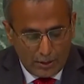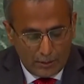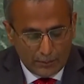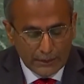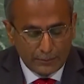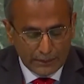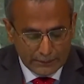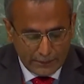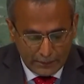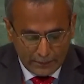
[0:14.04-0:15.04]
Mr.
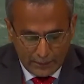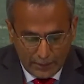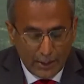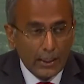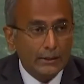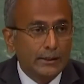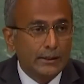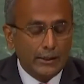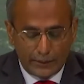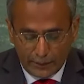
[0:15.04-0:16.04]
President, as a
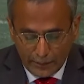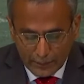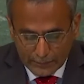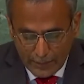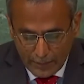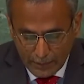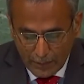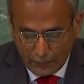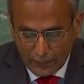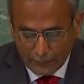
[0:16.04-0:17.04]
contiguous neighbor
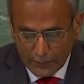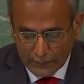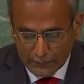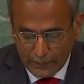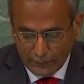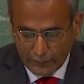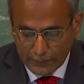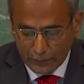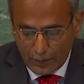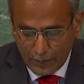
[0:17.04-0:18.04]
of Afghanistan with
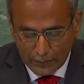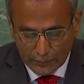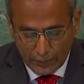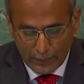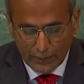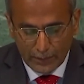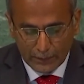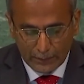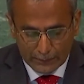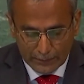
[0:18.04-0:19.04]
strong historical and
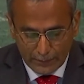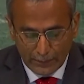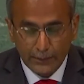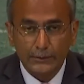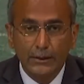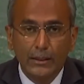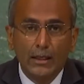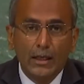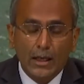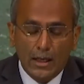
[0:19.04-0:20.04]
cultural links,
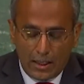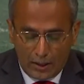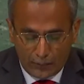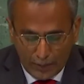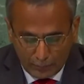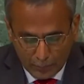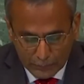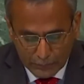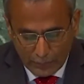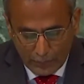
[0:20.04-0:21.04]
our
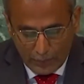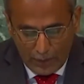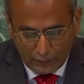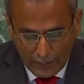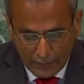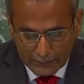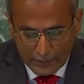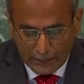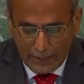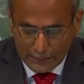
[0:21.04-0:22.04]
approach to
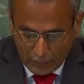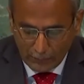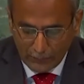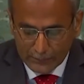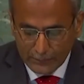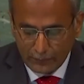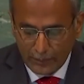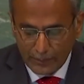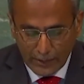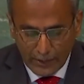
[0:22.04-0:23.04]
Afghanistan, as always, will
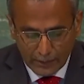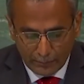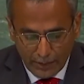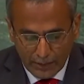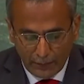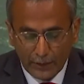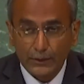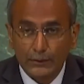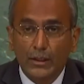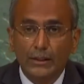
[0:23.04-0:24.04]
be guided by our
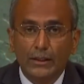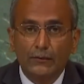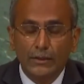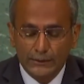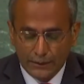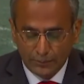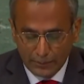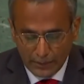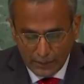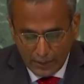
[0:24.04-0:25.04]
historical friendship
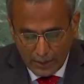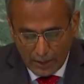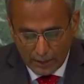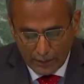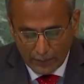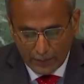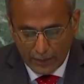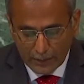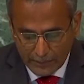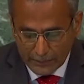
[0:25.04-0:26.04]
and our
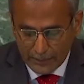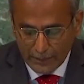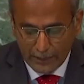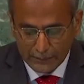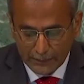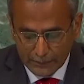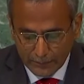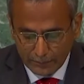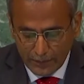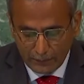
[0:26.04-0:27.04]
special
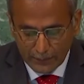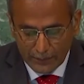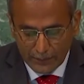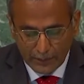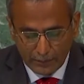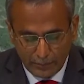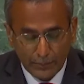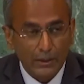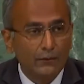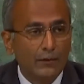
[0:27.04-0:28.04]
relationship with the
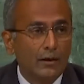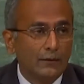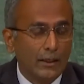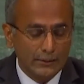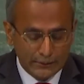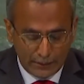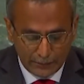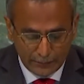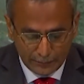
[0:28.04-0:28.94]
people of Afghanistan.